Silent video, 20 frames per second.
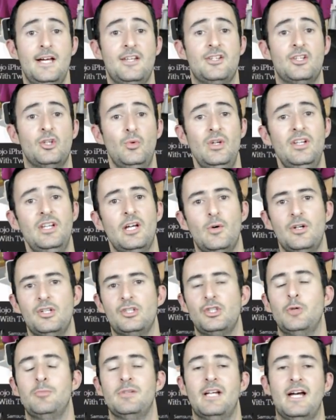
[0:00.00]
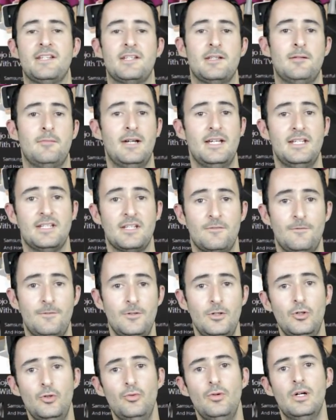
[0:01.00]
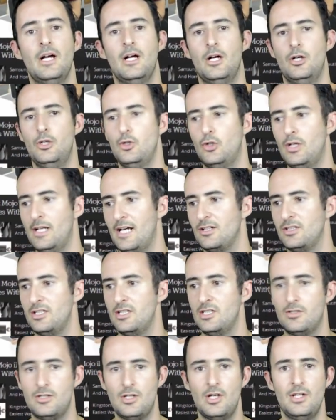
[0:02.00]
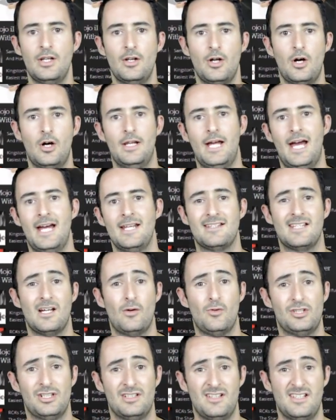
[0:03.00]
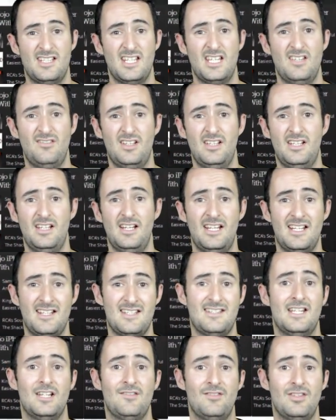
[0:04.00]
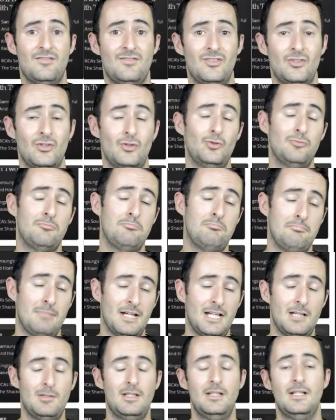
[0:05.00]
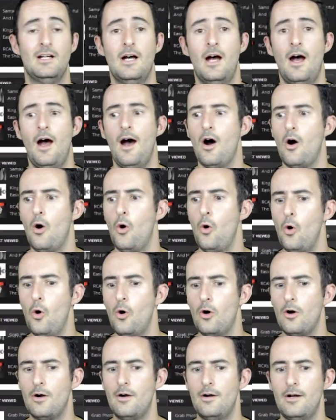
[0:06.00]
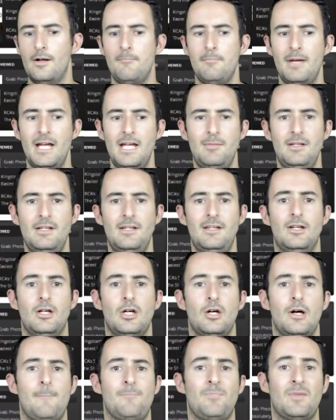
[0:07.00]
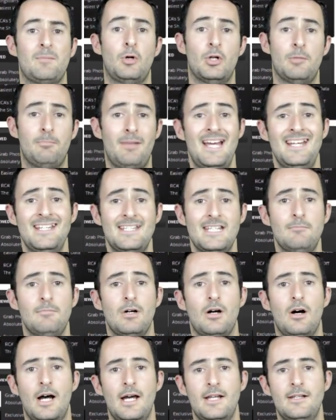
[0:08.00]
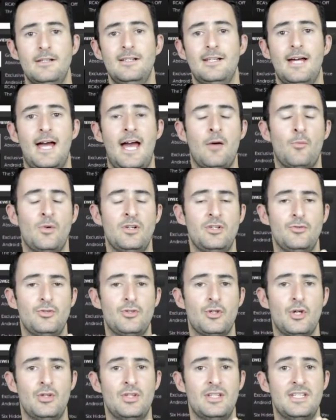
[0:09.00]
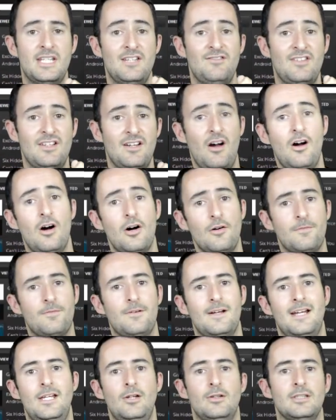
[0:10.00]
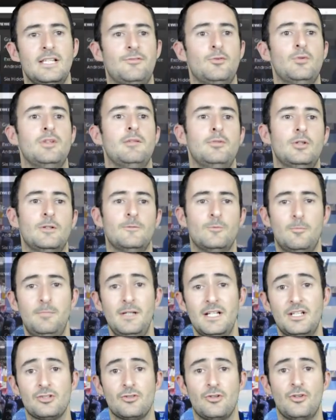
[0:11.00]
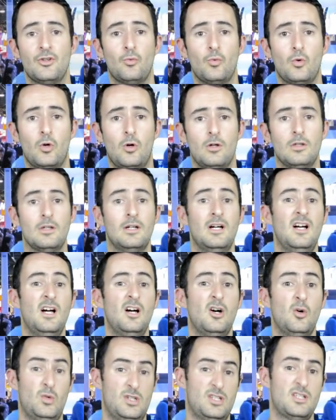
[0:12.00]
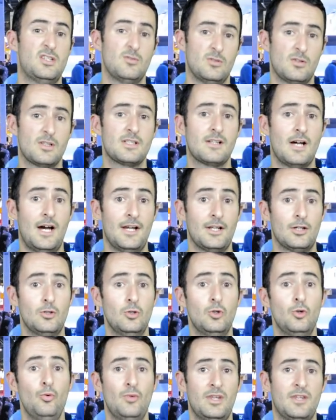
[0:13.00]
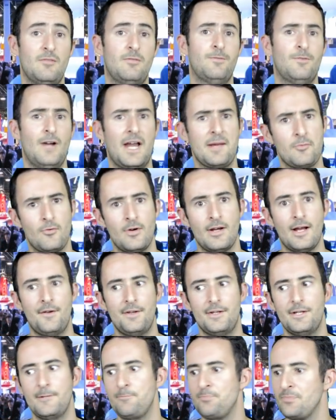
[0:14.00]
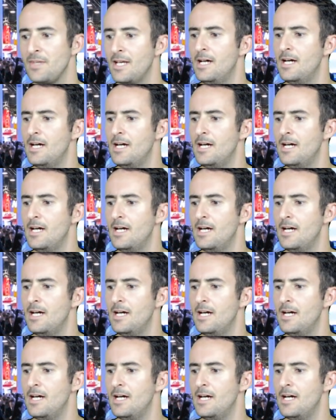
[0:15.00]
So the window, which normally has an amazing view, you could actually turn it on and start watching the TV instead of the view, maybe. Or maybe put a painting behind it, and when you turn the TV off, you're left with a beautiful picture on the wall, which still looks kind of cool, with a frame around it.